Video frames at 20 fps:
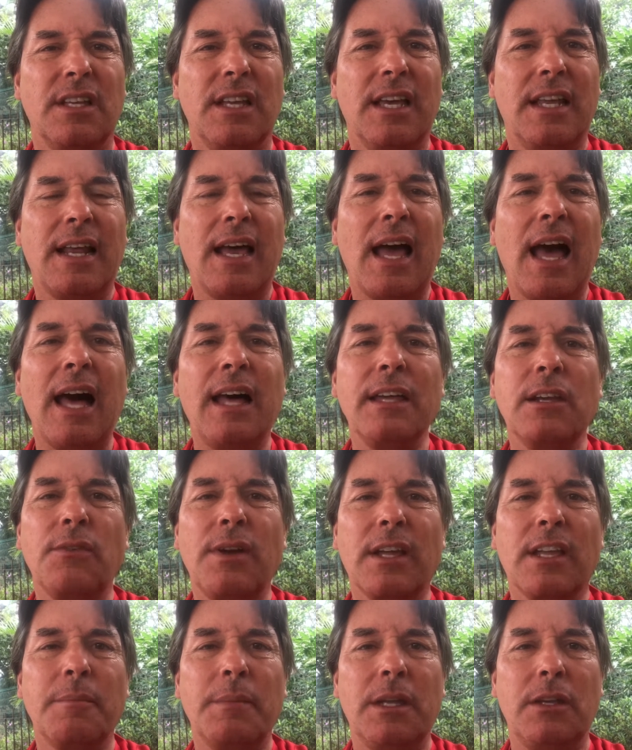and I highly
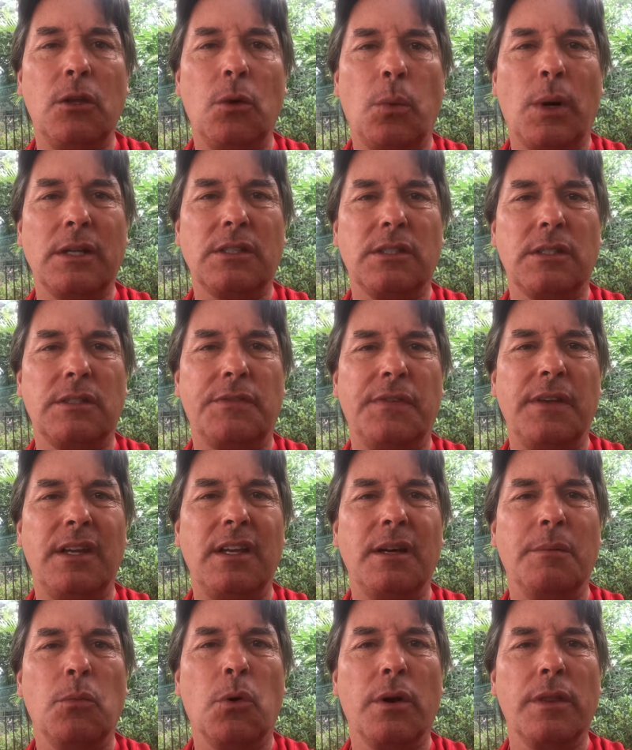recommend you watch this
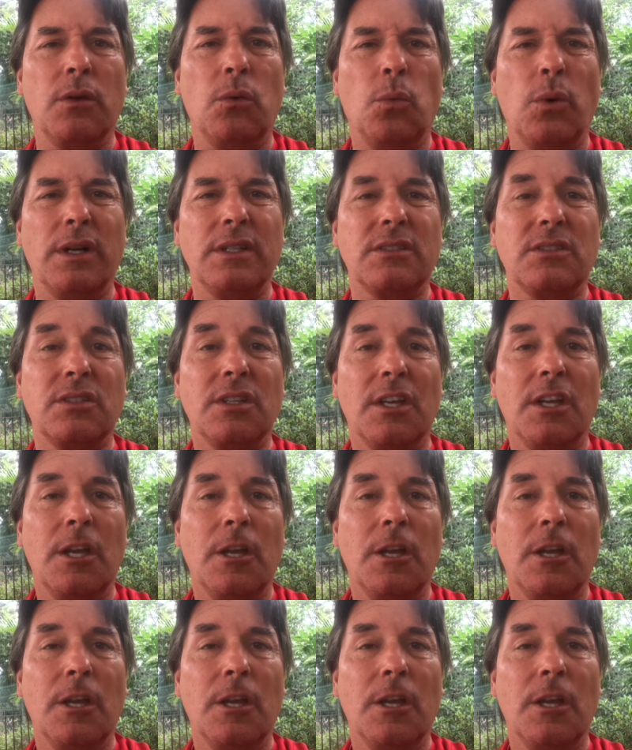video more than once.